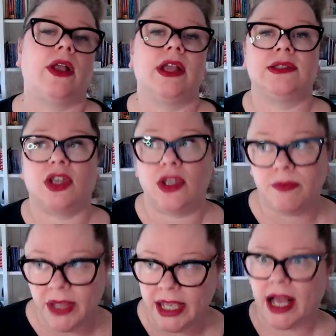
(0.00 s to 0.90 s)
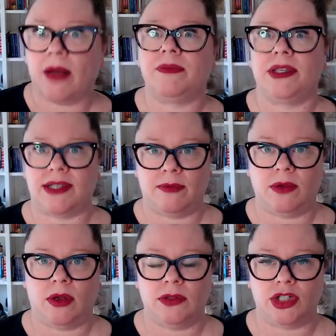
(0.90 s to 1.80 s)
And so you pick up the
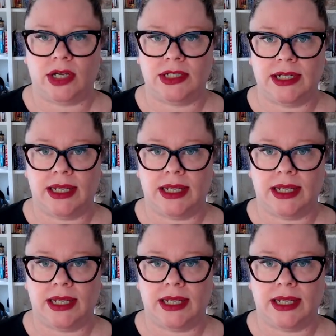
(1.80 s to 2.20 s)
subcontracting